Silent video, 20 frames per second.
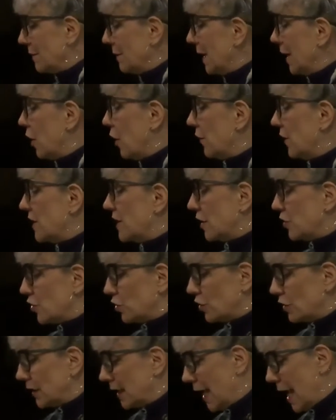something called the
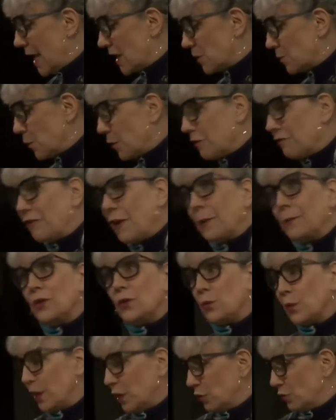Digital Diaspora
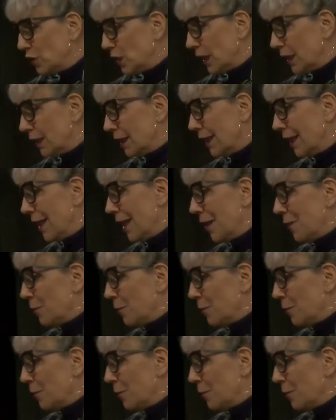Family Reunion,